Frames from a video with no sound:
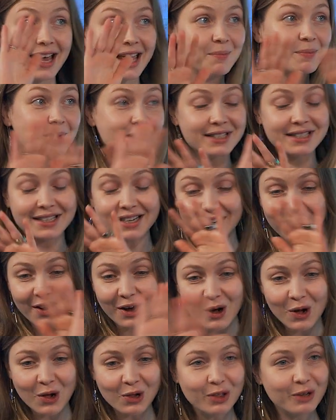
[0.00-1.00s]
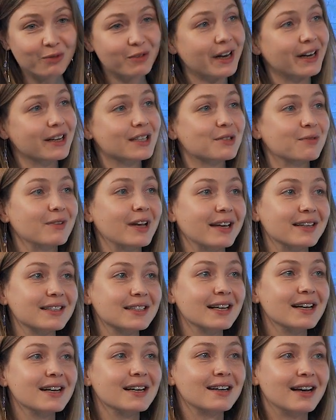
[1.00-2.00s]
B, C, all the various ways,
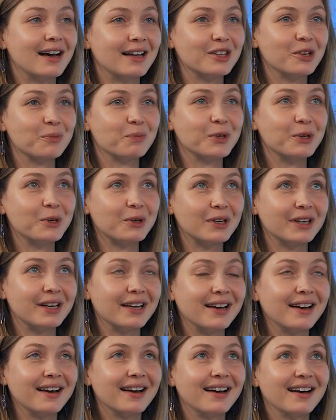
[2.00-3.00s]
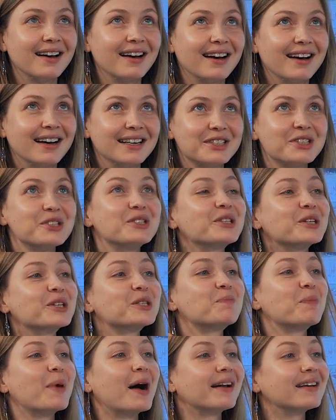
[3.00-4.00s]
and you purely just
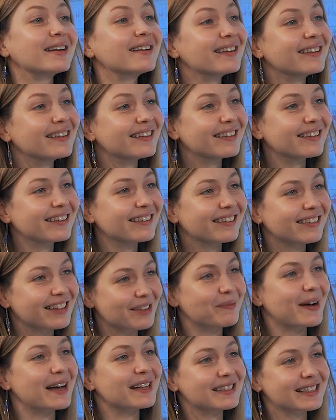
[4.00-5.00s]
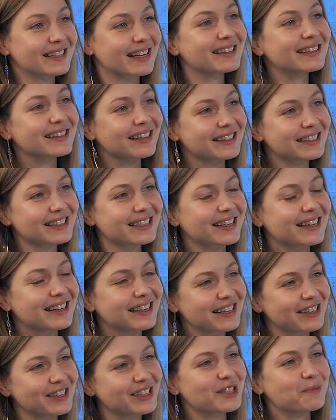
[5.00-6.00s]
expand mindset,
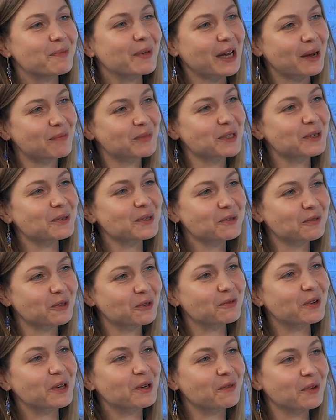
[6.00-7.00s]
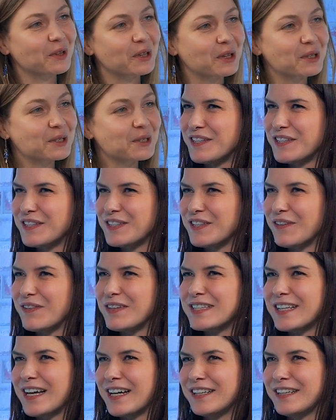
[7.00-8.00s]
it becomes a useful thing within its So
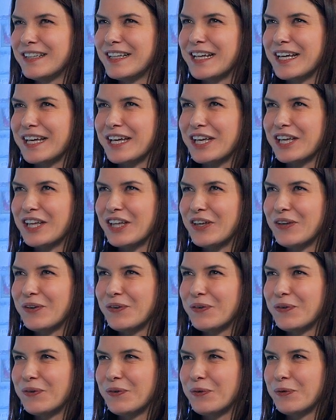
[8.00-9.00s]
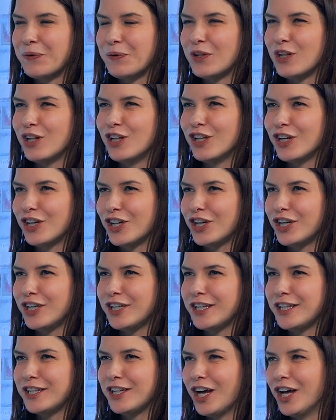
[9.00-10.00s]
it's kind of like you learn
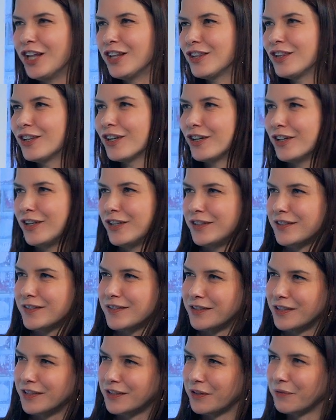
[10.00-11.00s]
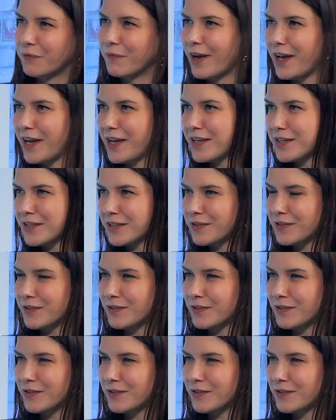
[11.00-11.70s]
and unlearn certain ways